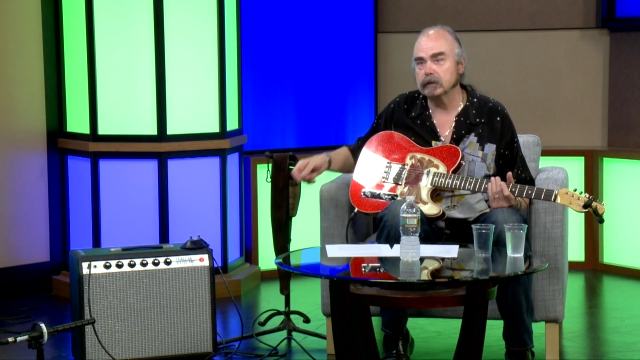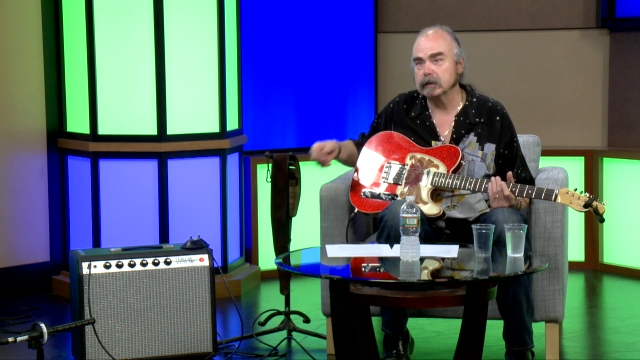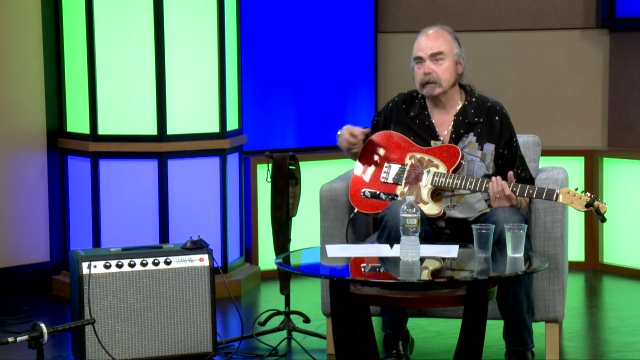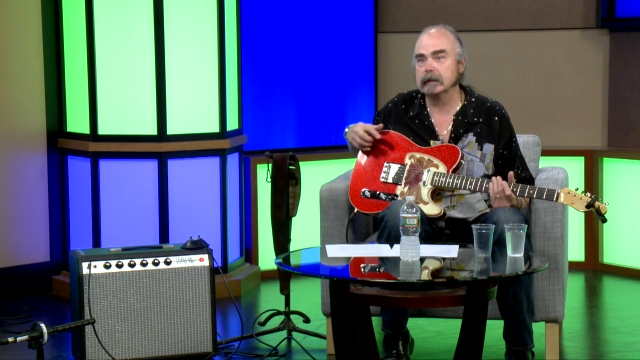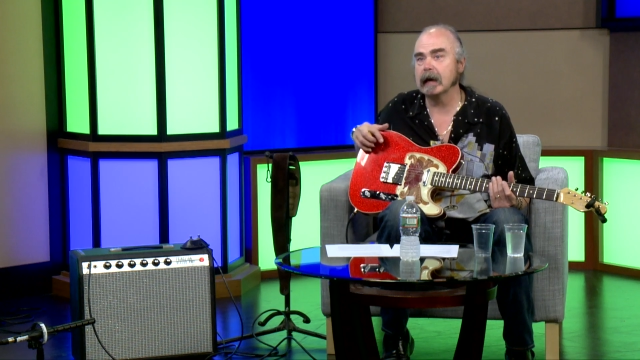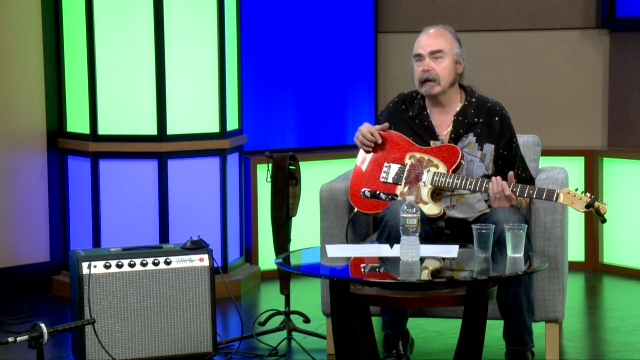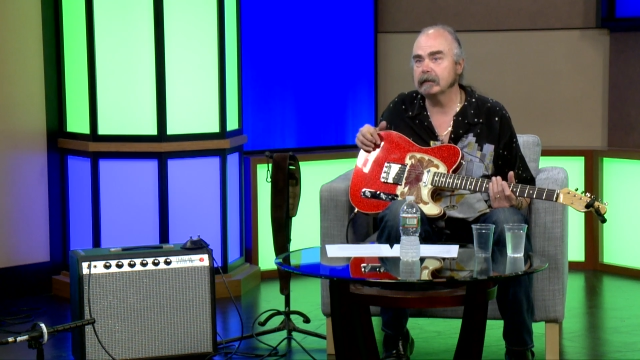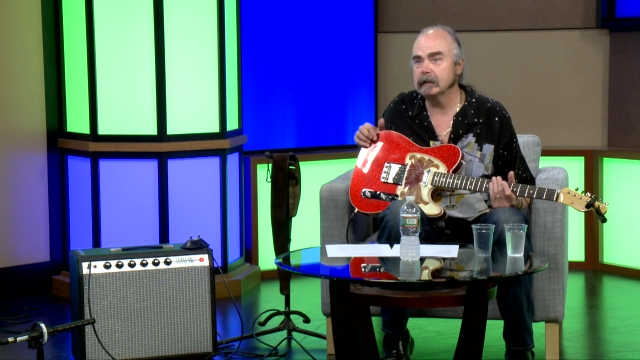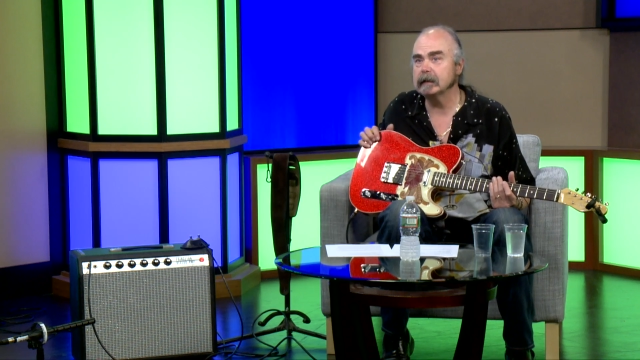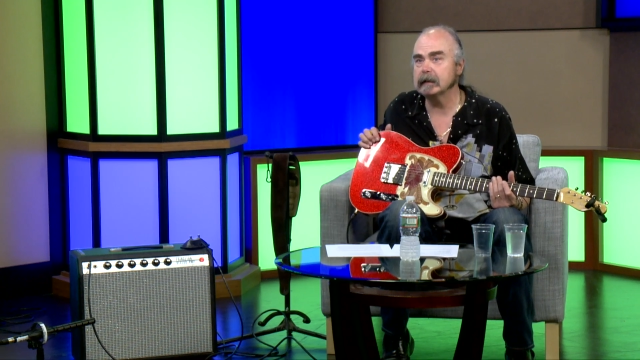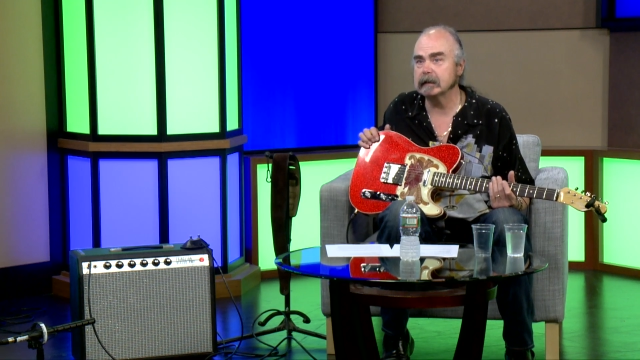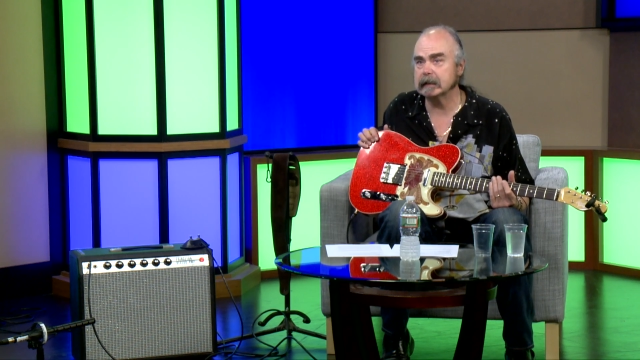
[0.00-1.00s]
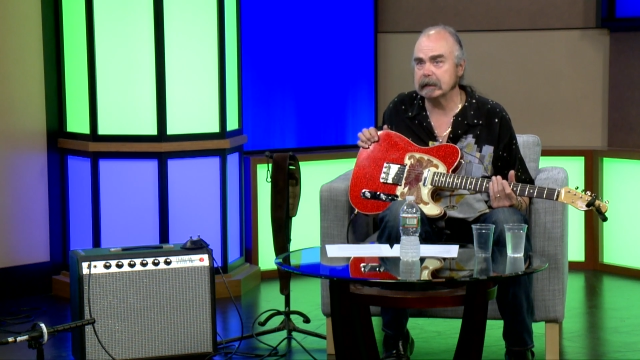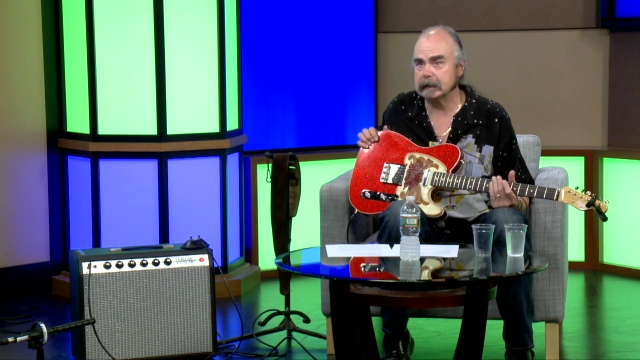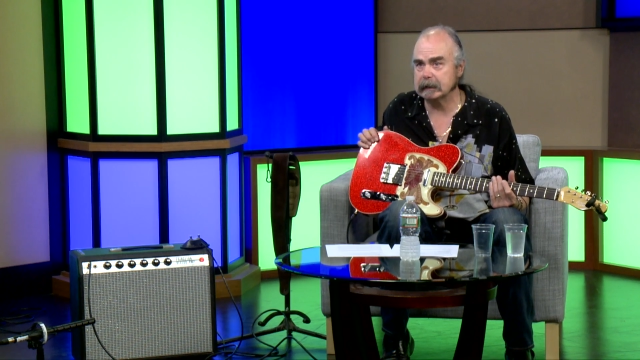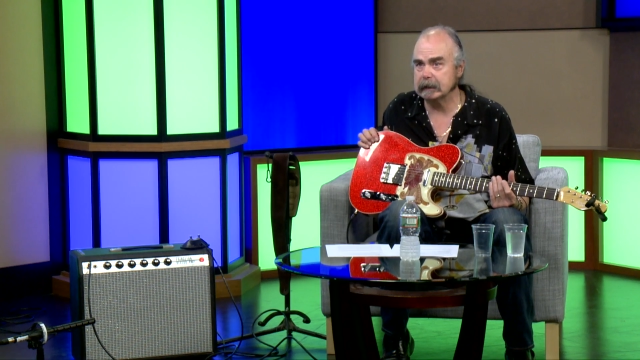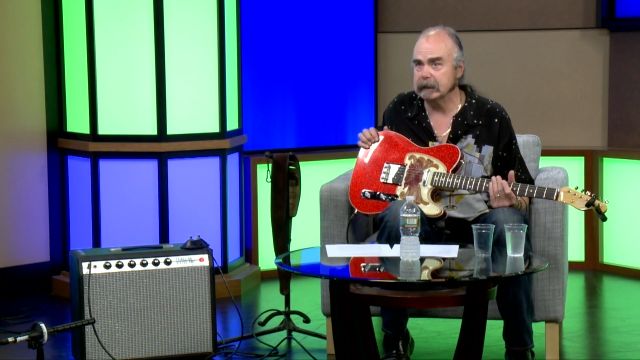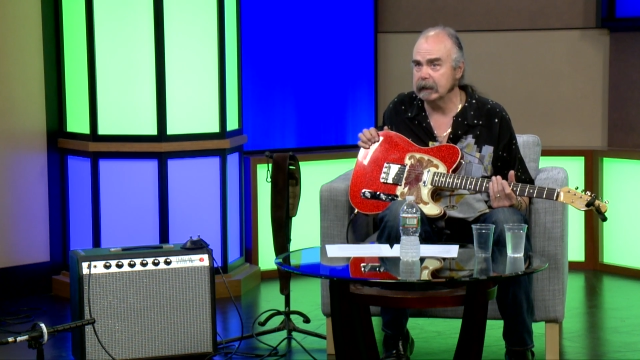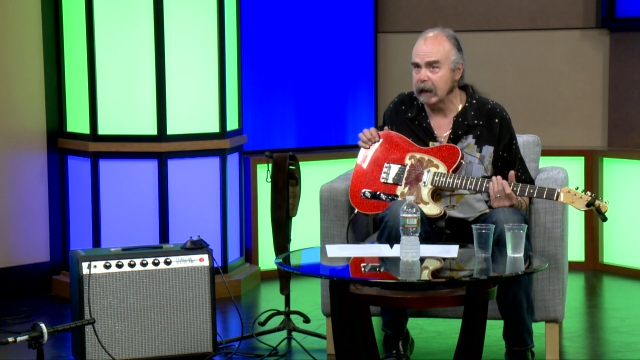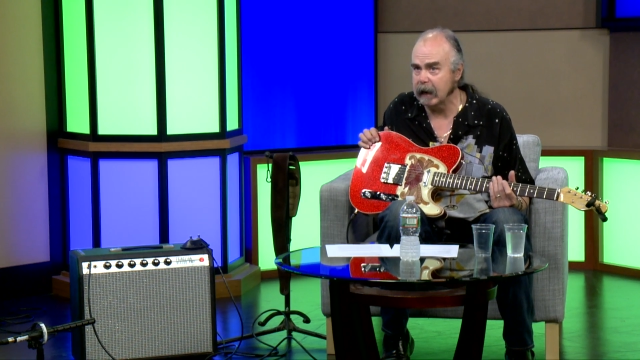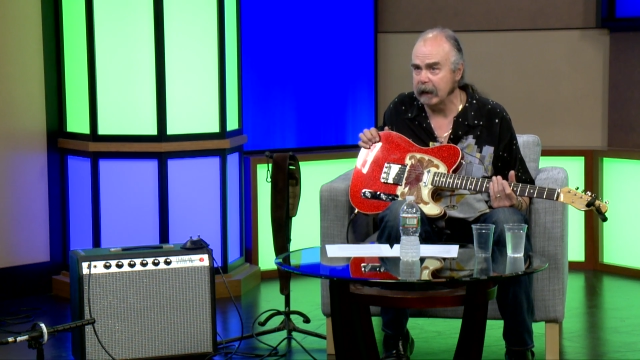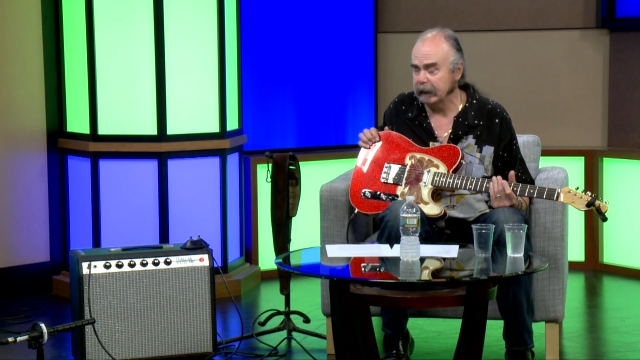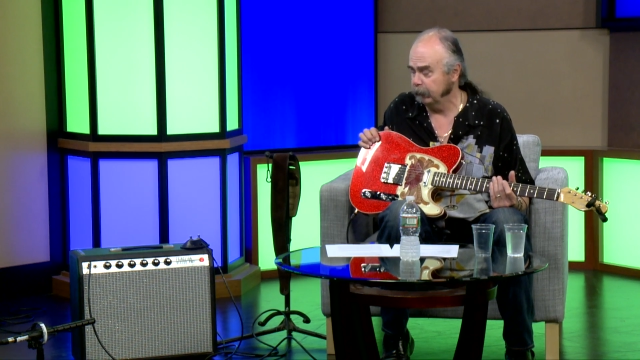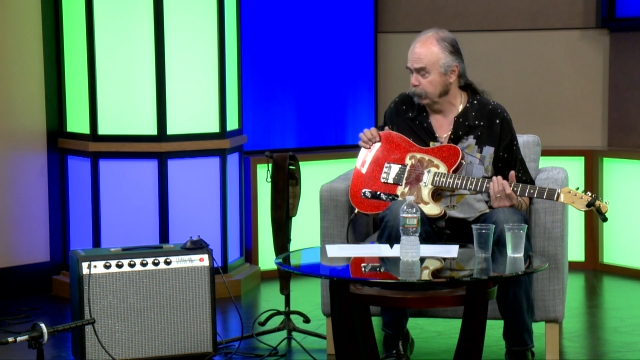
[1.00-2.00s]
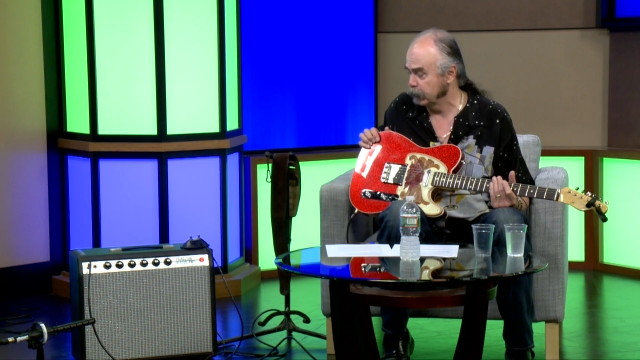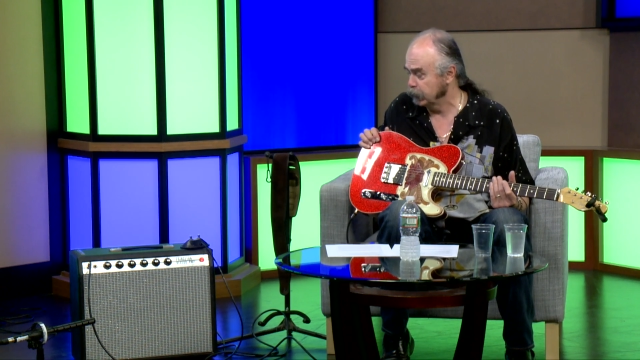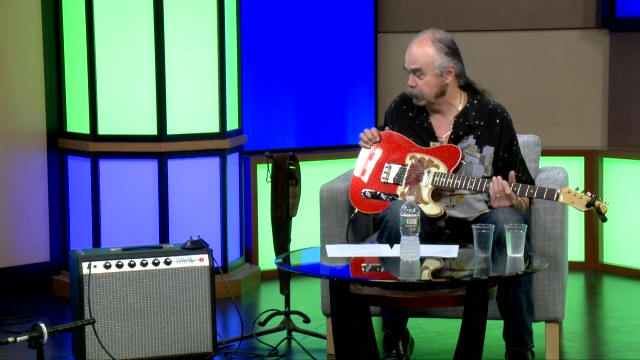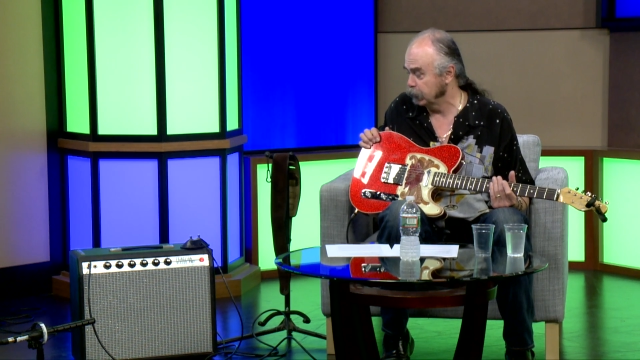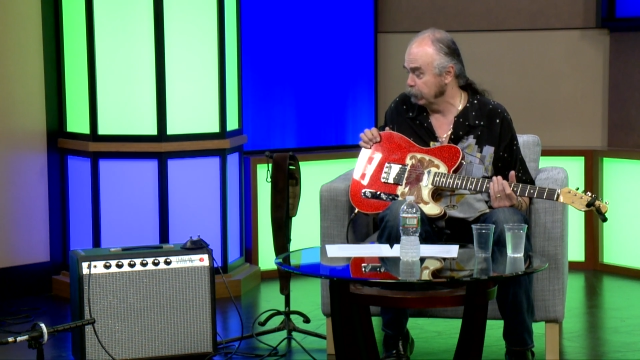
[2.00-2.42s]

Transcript: is a 1969 Princeton